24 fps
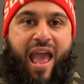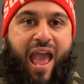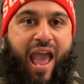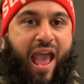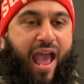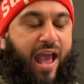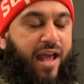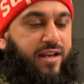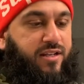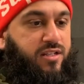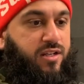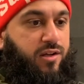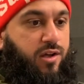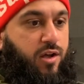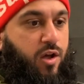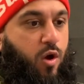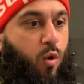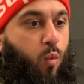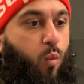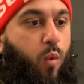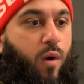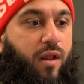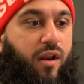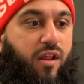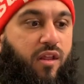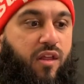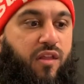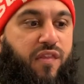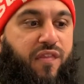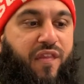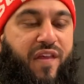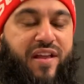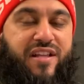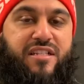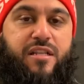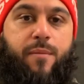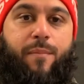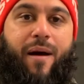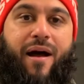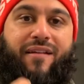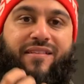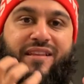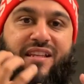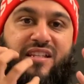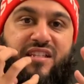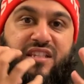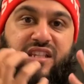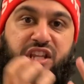And one of the things about this